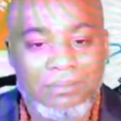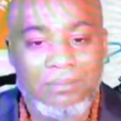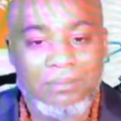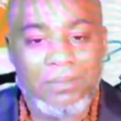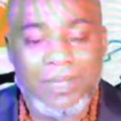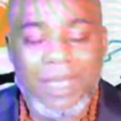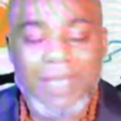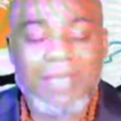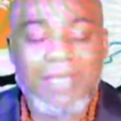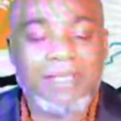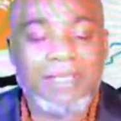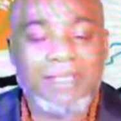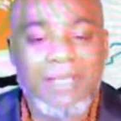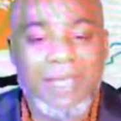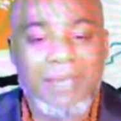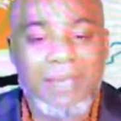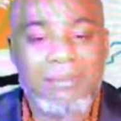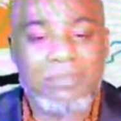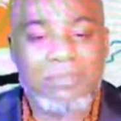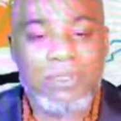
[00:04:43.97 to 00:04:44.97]
A lot of
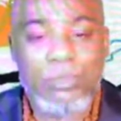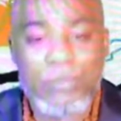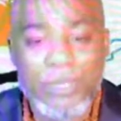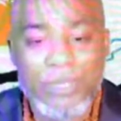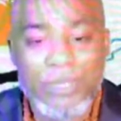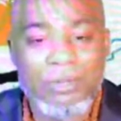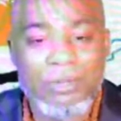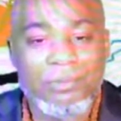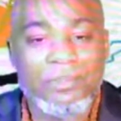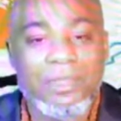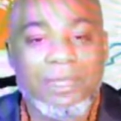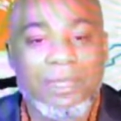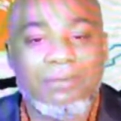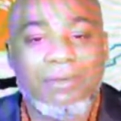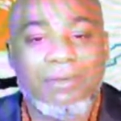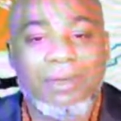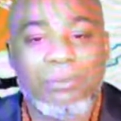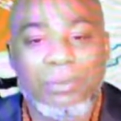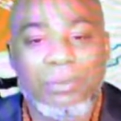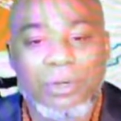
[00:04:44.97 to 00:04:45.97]
times we don't think of
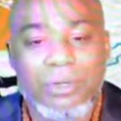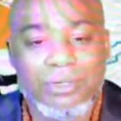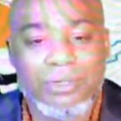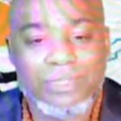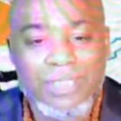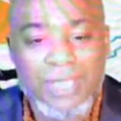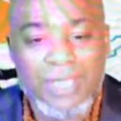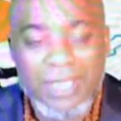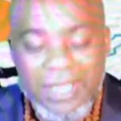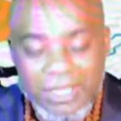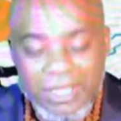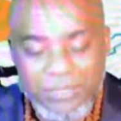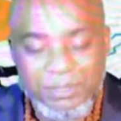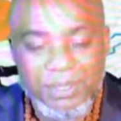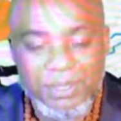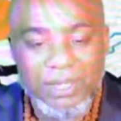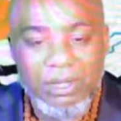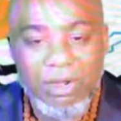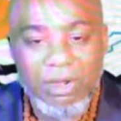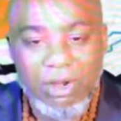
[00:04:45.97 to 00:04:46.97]
our words as
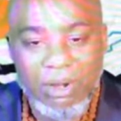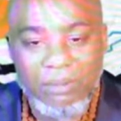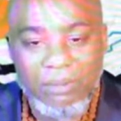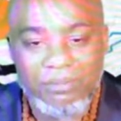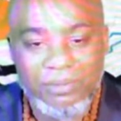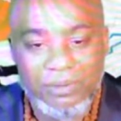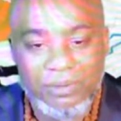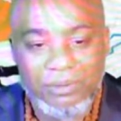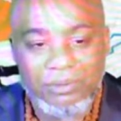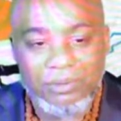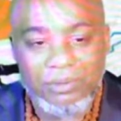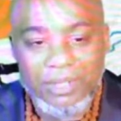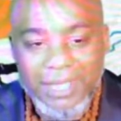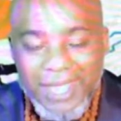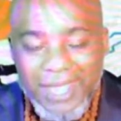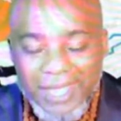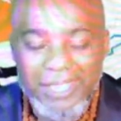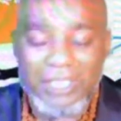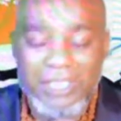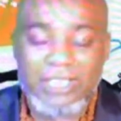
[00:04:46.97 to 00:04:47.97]
being harmful
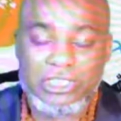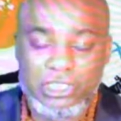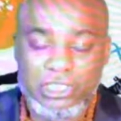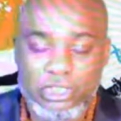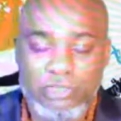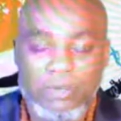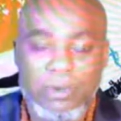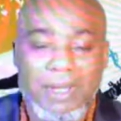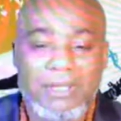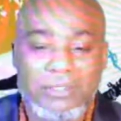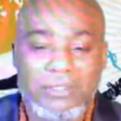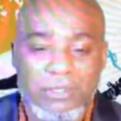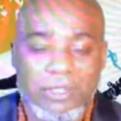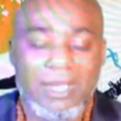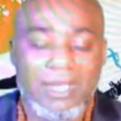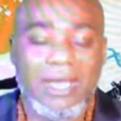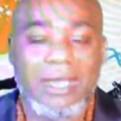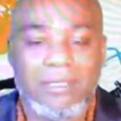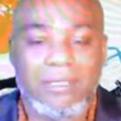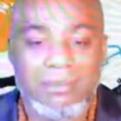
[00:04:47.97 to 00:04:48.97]
unless you're trying to
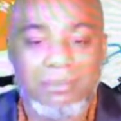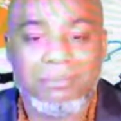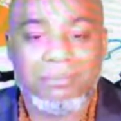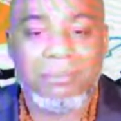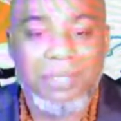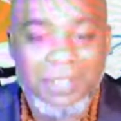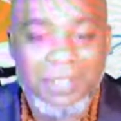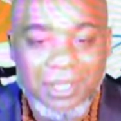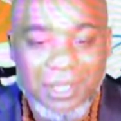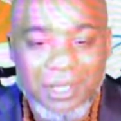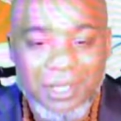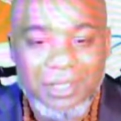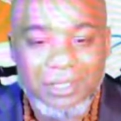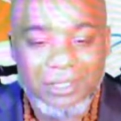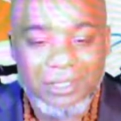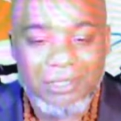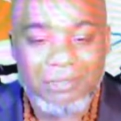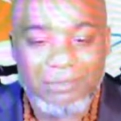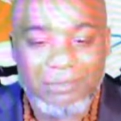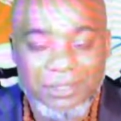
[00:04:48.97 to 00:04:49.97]
cut and,
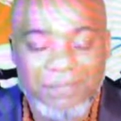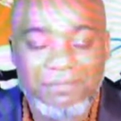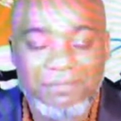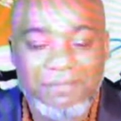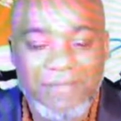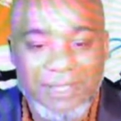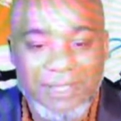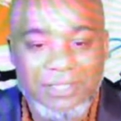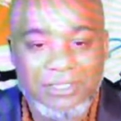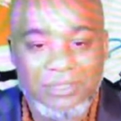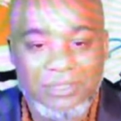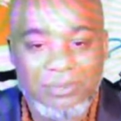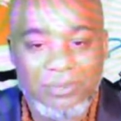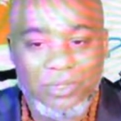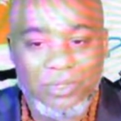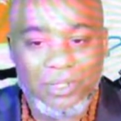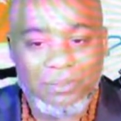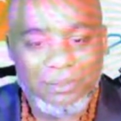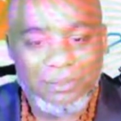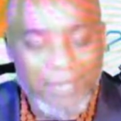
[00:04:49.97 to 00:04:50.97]
defame
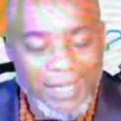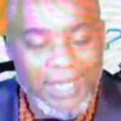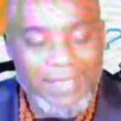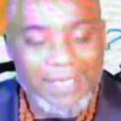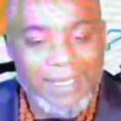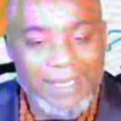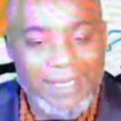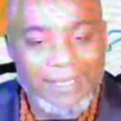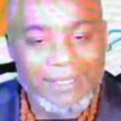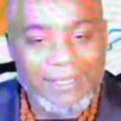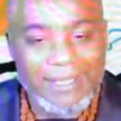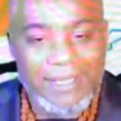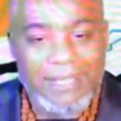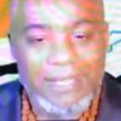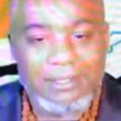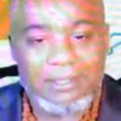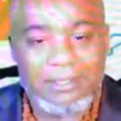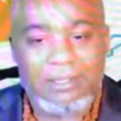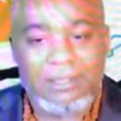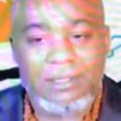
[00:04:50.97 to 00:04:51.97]
someone. And I get
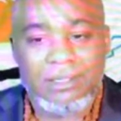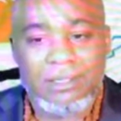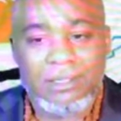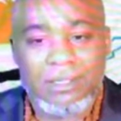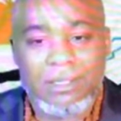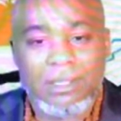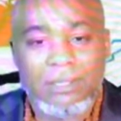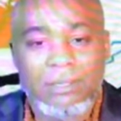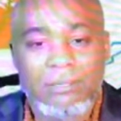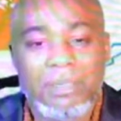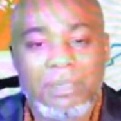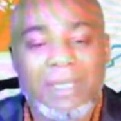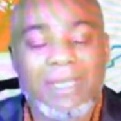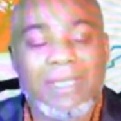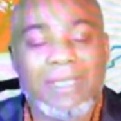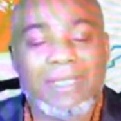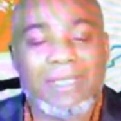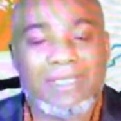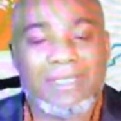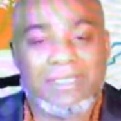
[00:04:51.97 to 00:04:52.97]
that. But
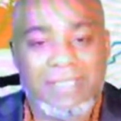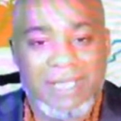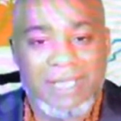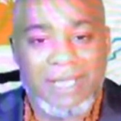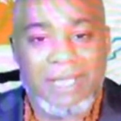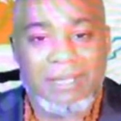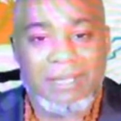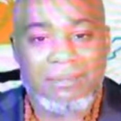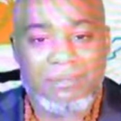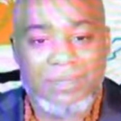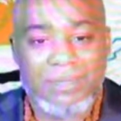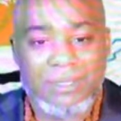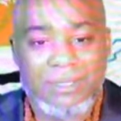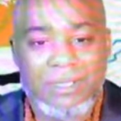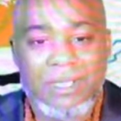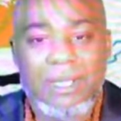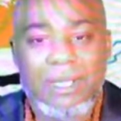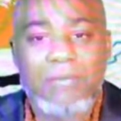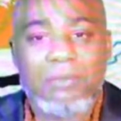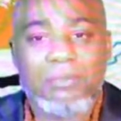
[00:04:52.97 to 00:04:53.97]
in this times,
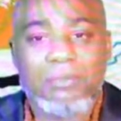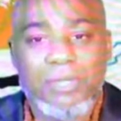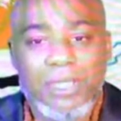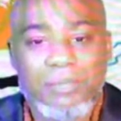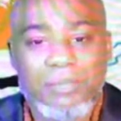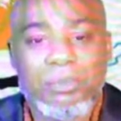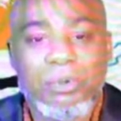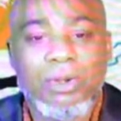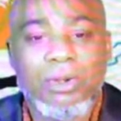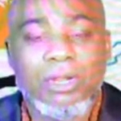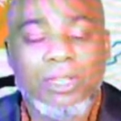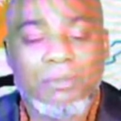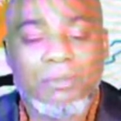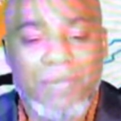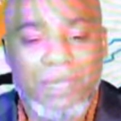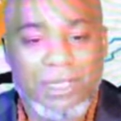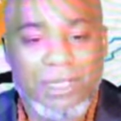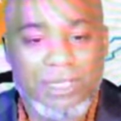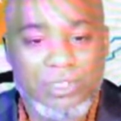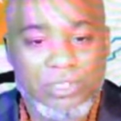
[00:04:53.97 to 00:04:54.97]
people are
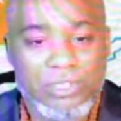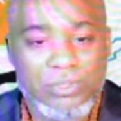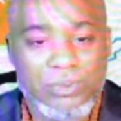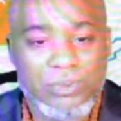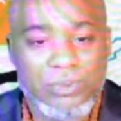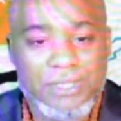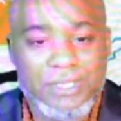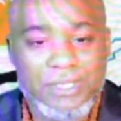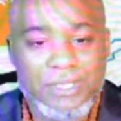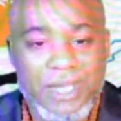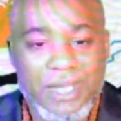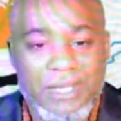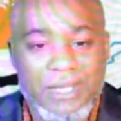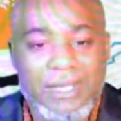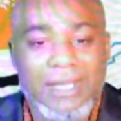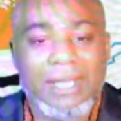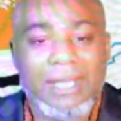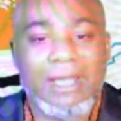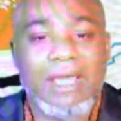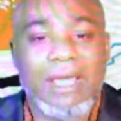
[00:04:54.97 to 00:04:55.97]
committing suicide
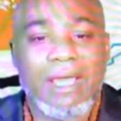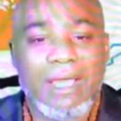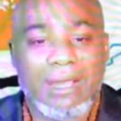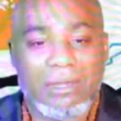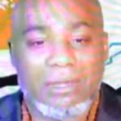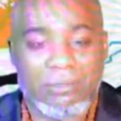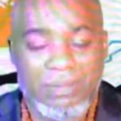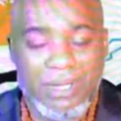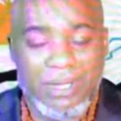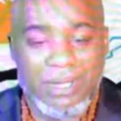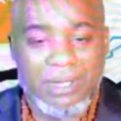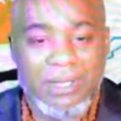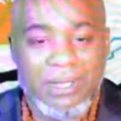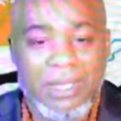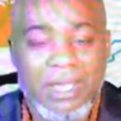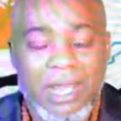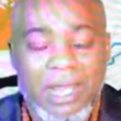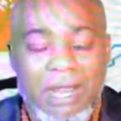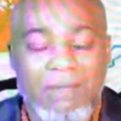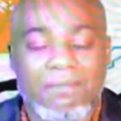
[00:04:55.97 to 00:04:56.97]
at a higher rate.
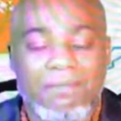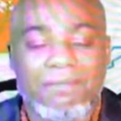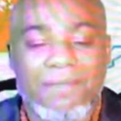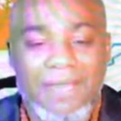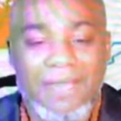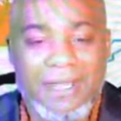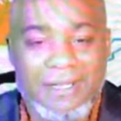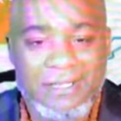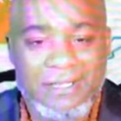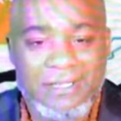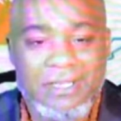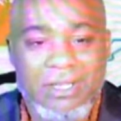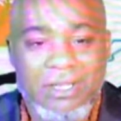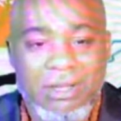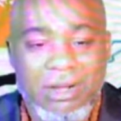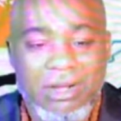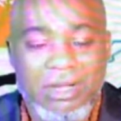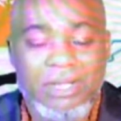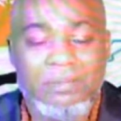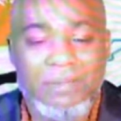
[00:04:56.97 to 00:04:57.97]
Our vets
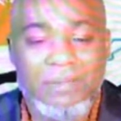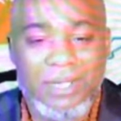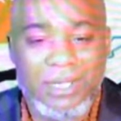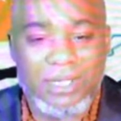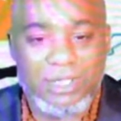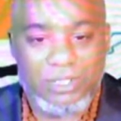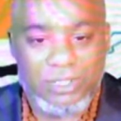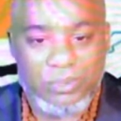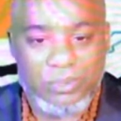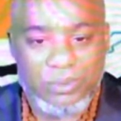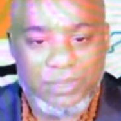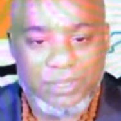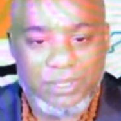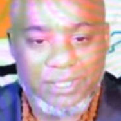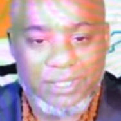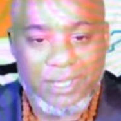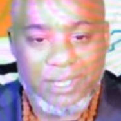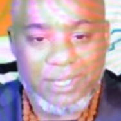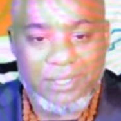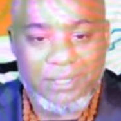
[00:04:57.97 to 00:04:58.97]
are committing
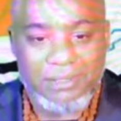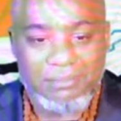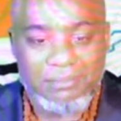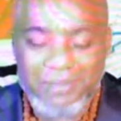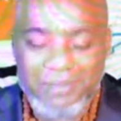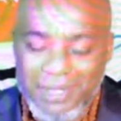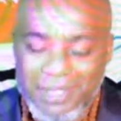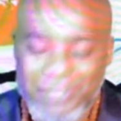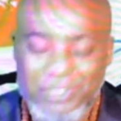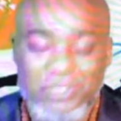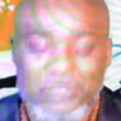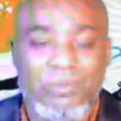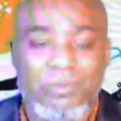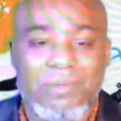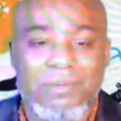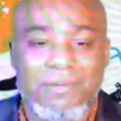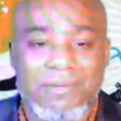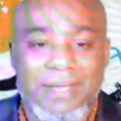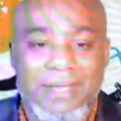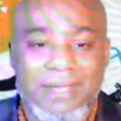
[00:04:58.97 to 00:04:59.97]
suicide. I too am a
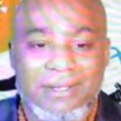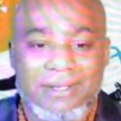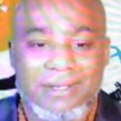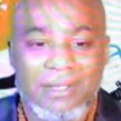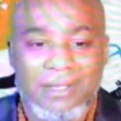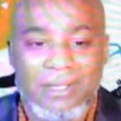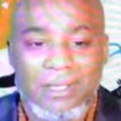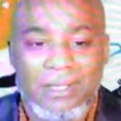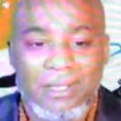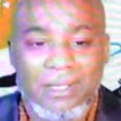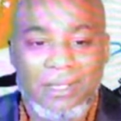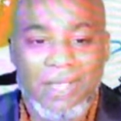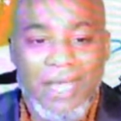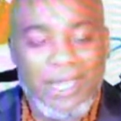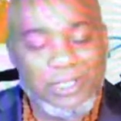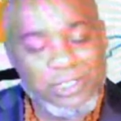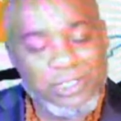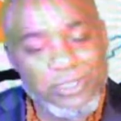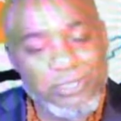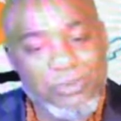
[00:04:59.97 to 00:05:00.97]
vet. I
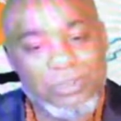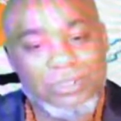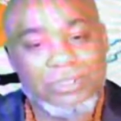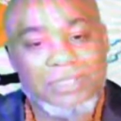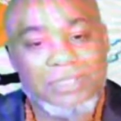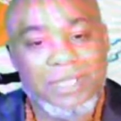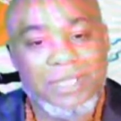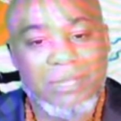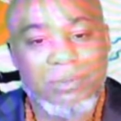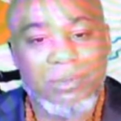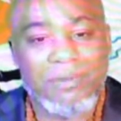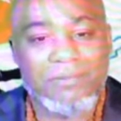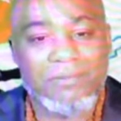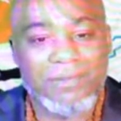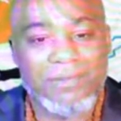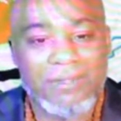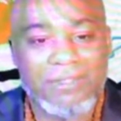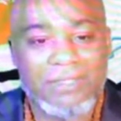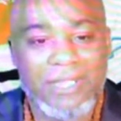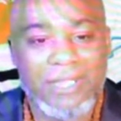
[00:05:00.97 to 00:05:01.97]
too understand what it
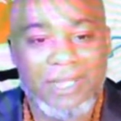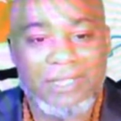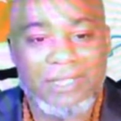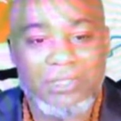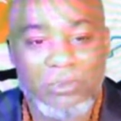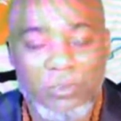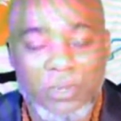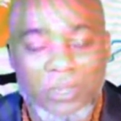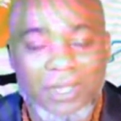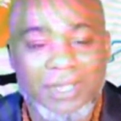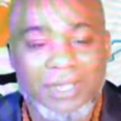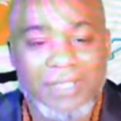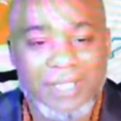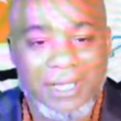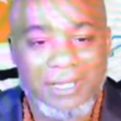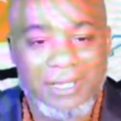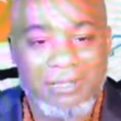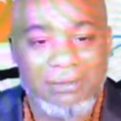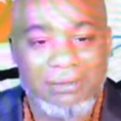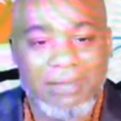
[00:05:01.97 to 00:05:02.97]
feels like to want to
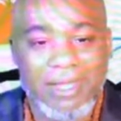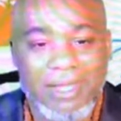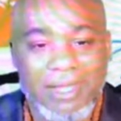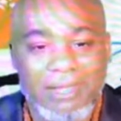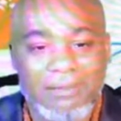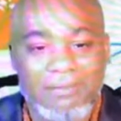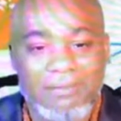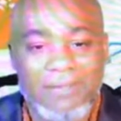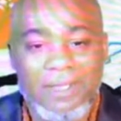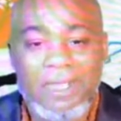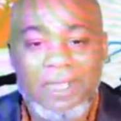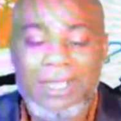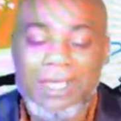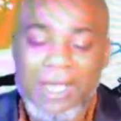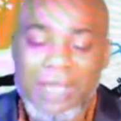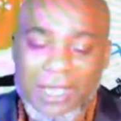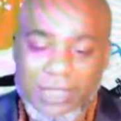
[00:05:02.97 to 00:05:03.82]
take your life. I